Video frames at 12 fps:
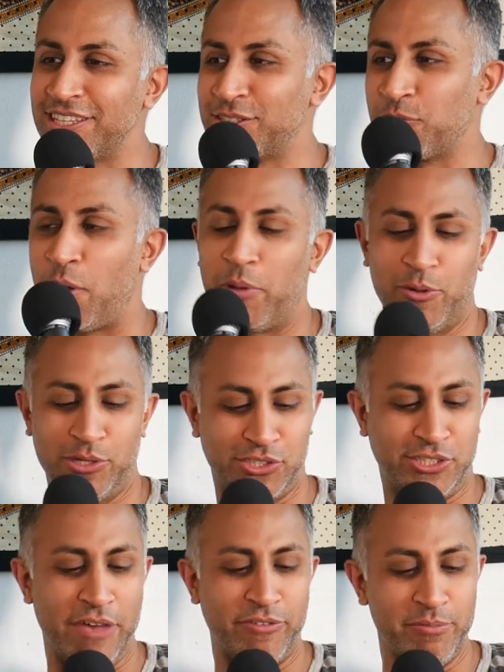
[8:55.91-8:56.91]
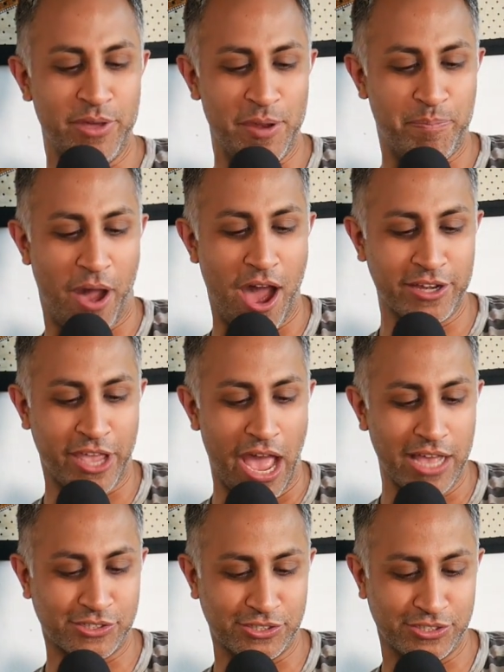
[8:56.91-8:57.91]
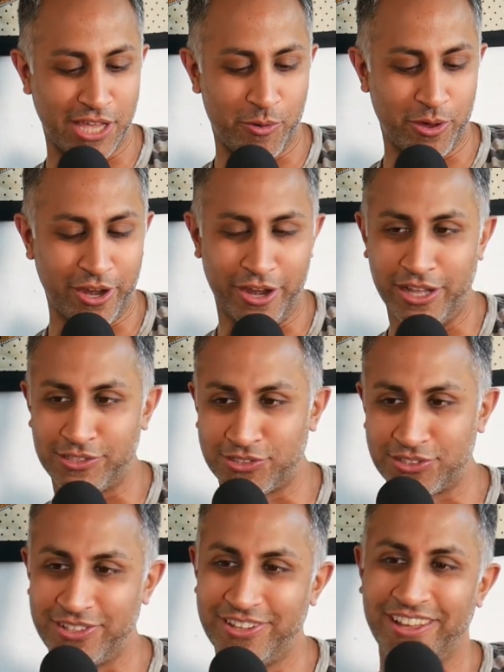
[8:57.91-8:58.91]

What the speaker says: Is what we do? A 7-minute podcast? Is that what it is?